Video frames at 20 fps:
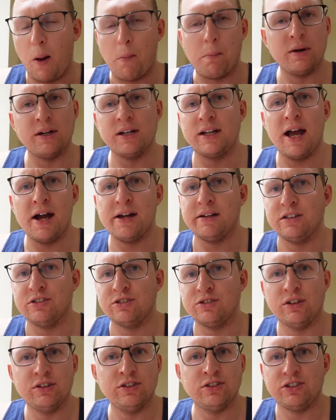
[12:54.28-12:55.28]
But again,
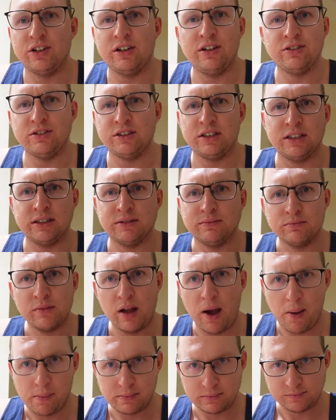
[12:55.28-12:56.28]
there's no seasoning.
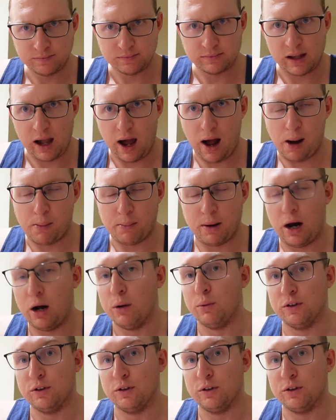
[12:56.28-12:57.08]
I